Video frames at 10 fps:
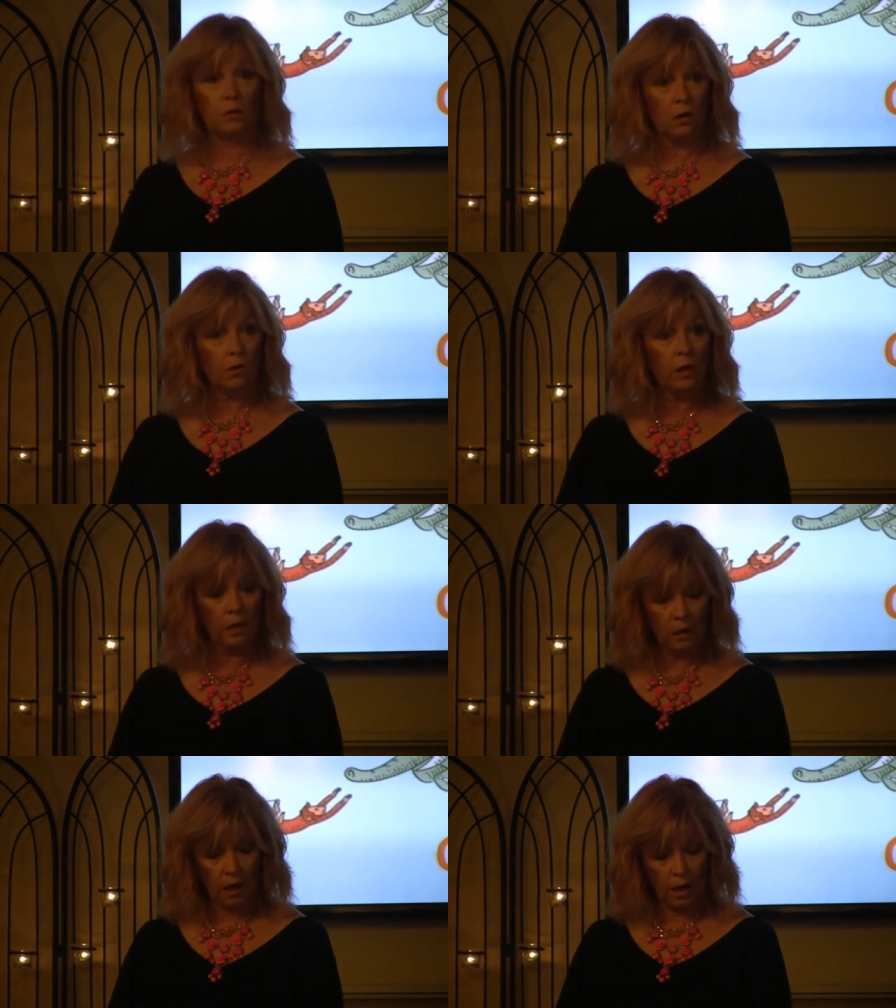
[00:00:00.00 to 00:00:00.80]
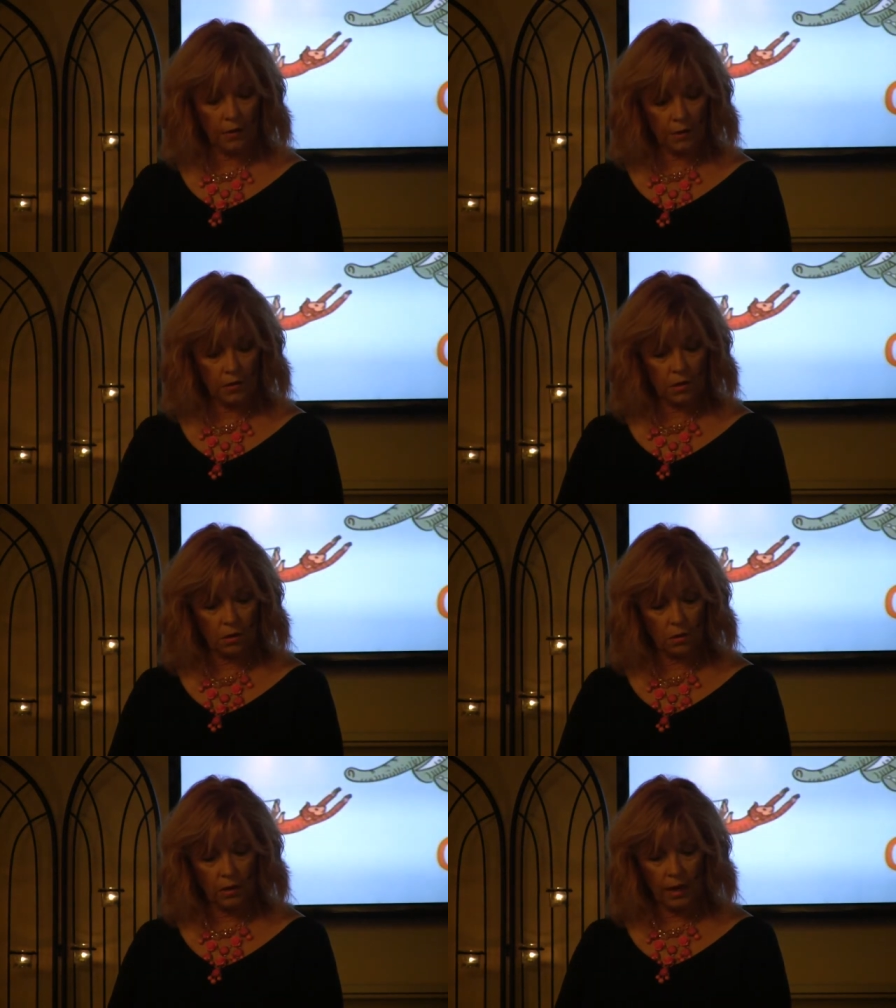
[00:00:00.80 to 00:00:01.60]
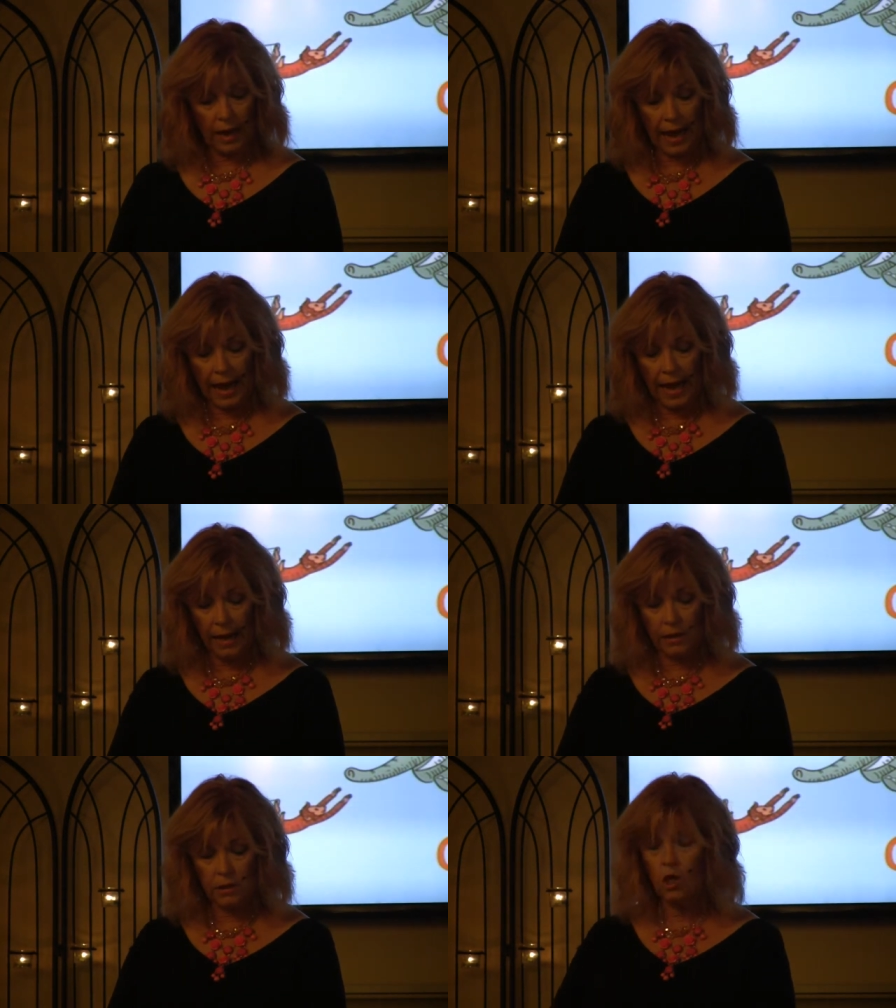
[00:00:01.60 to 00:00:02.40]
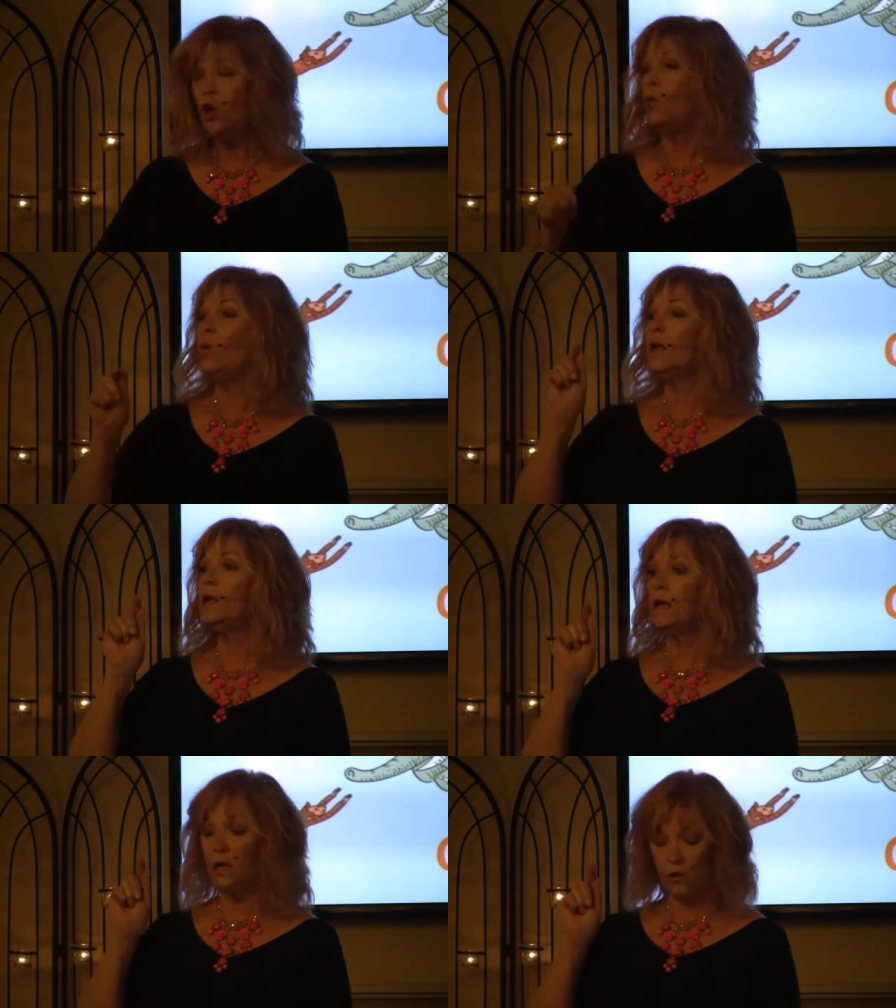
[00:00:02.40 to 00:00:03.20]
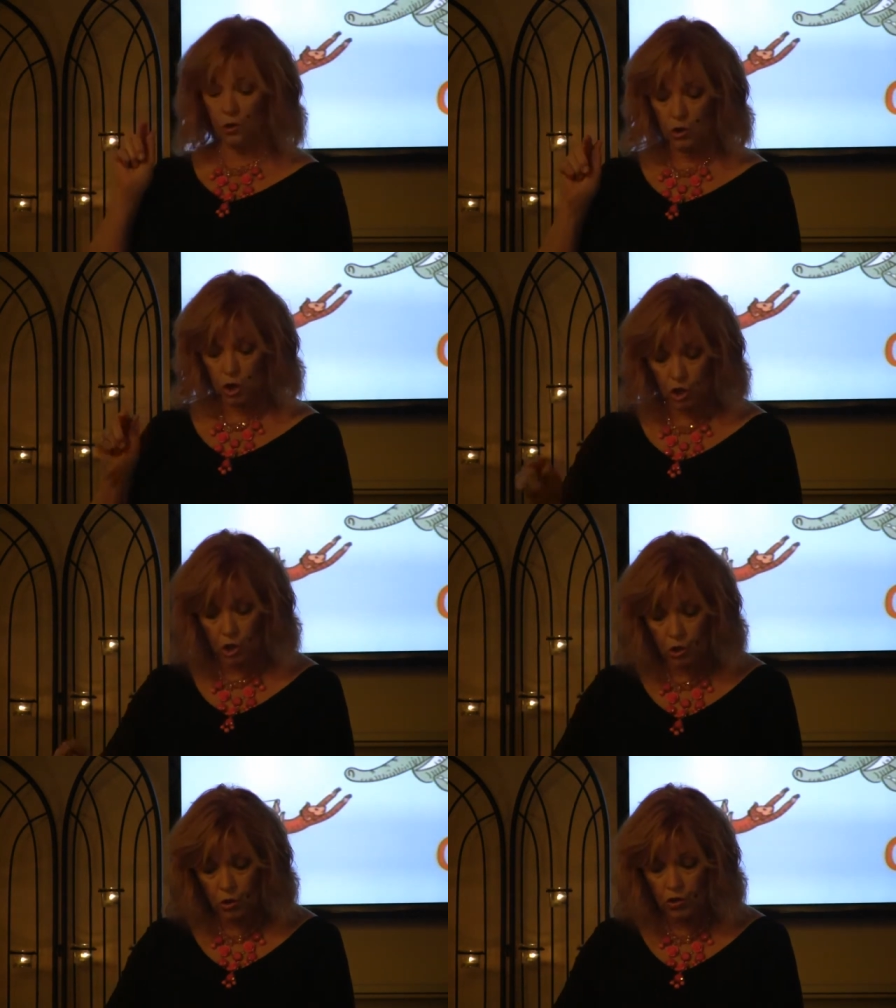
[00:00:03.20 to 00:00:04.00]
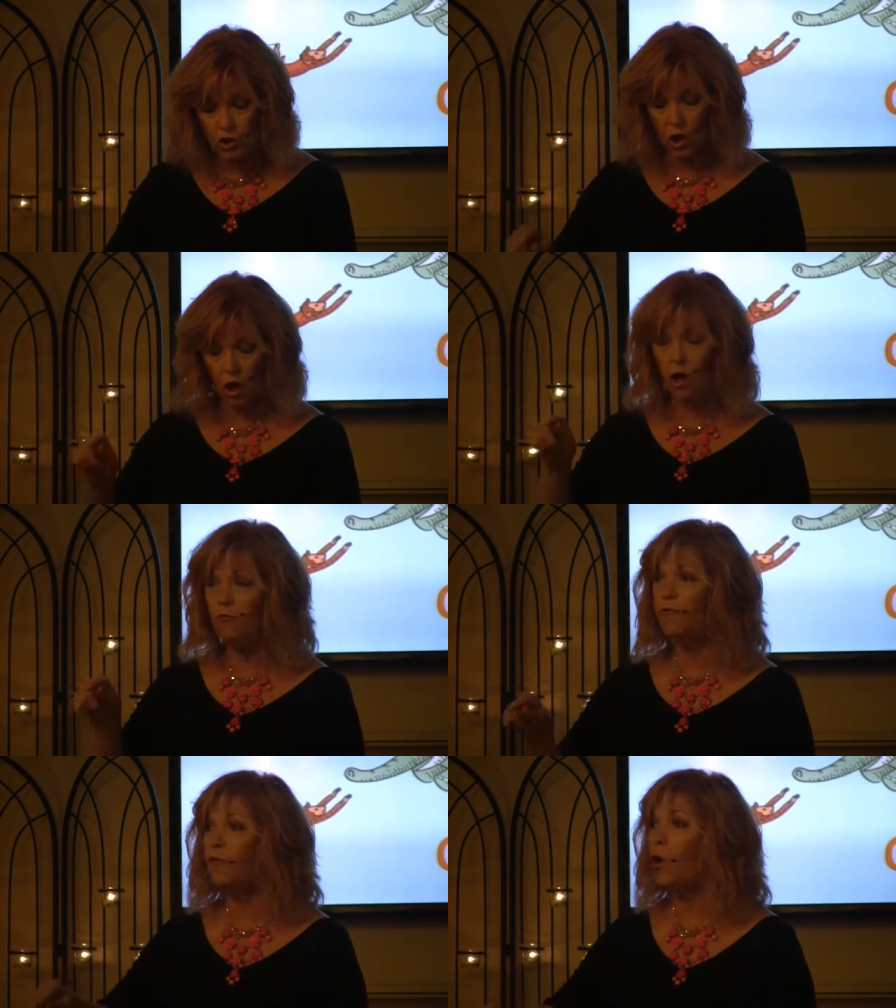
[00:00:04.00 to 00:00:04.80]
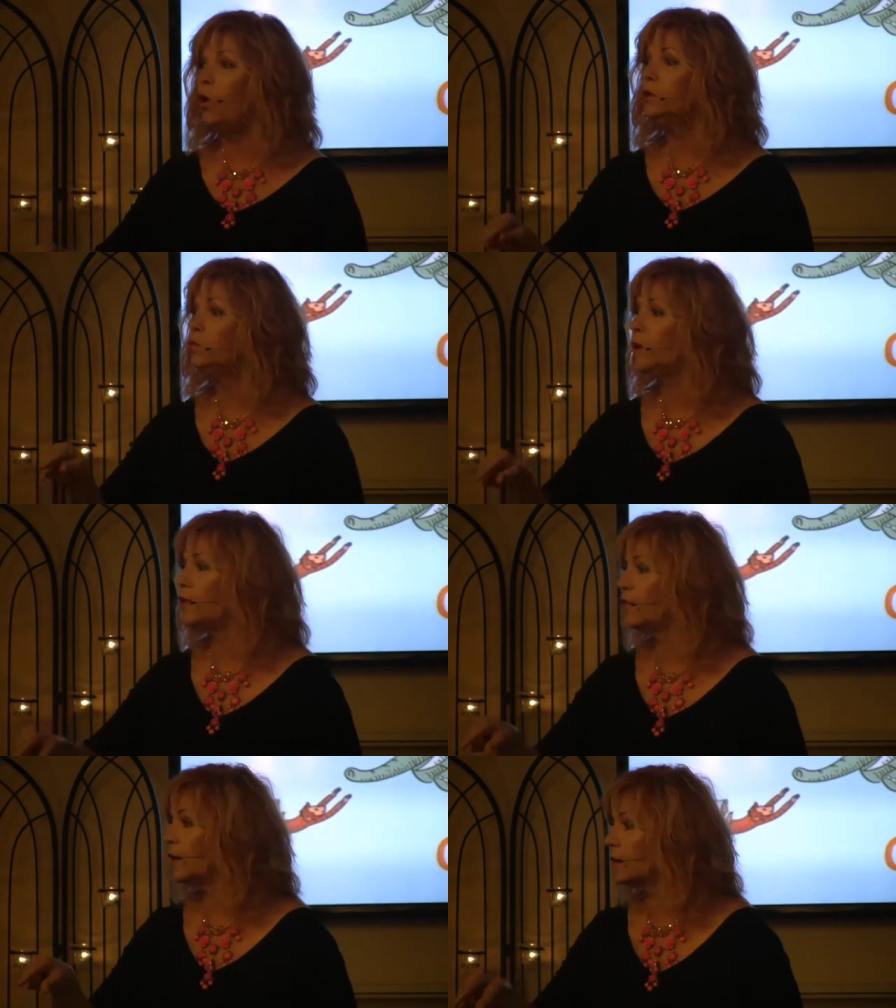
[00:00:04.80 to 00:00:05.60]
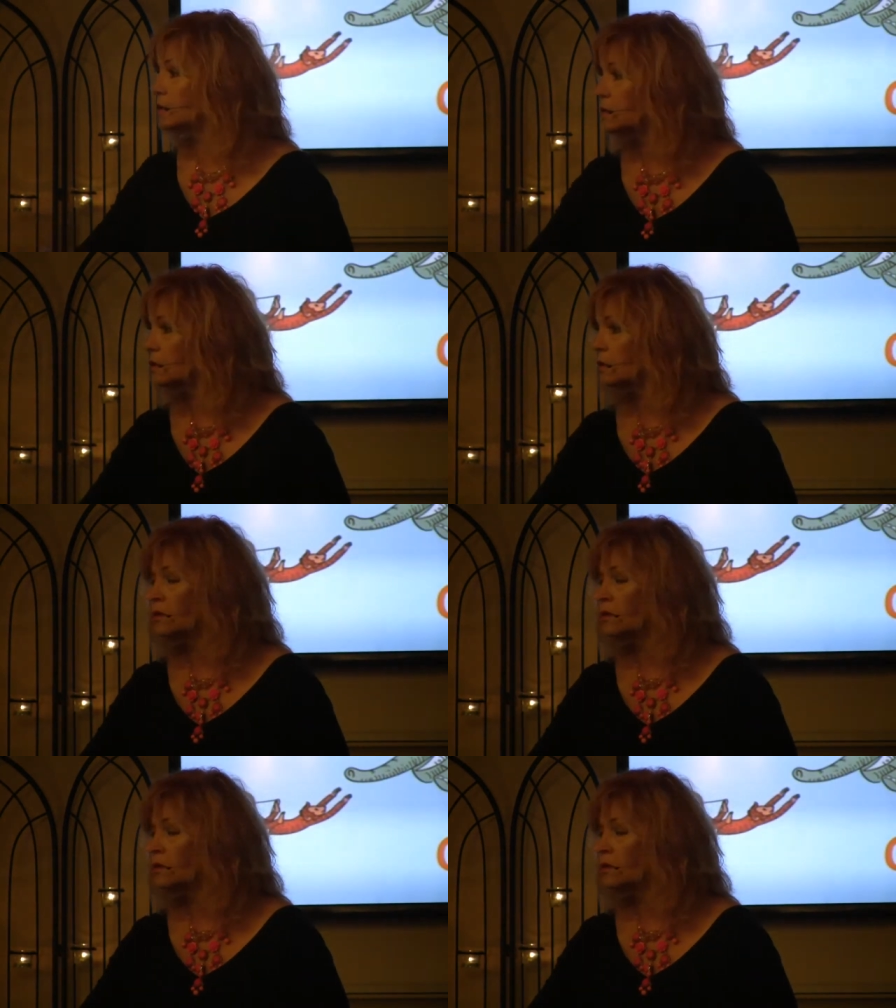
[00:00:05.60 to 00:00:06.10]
Don't we? I think so. And we can either choose to unfold with it